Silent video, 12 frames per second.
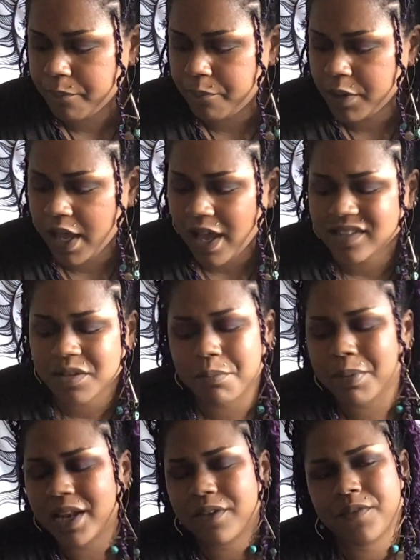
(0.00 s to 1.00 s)
But it
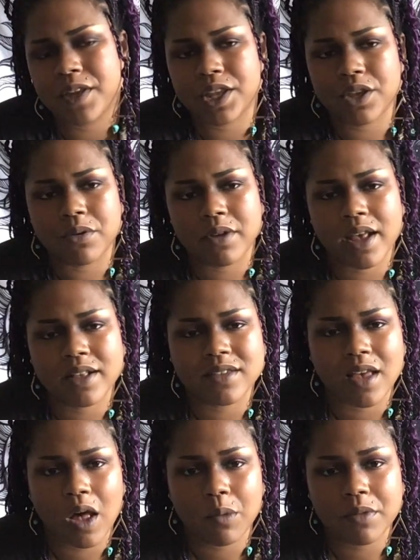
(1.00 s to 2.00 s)
hasn't benefited you and it
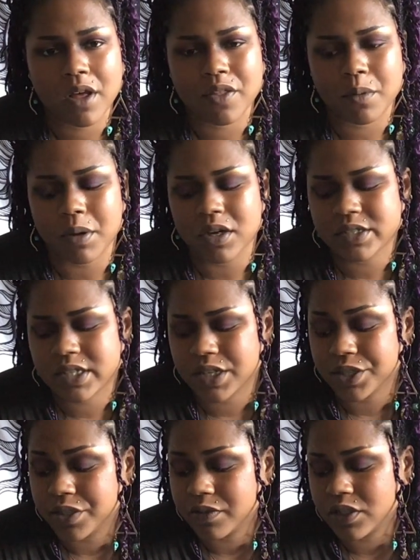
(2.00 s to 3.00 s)
hasn't helped the other person,
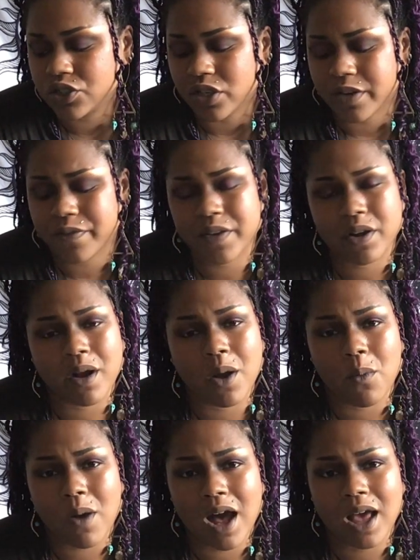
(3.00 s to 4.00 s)
and you're really trying to figure
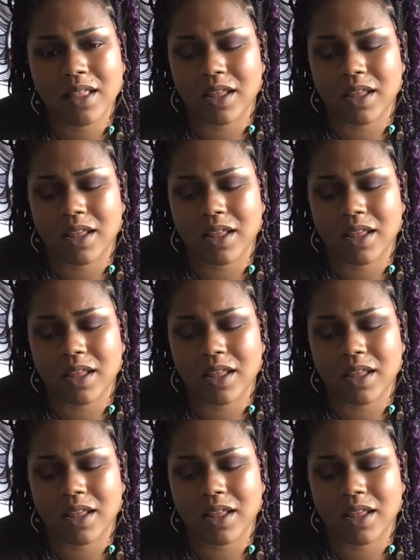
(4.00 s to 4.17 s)
out why.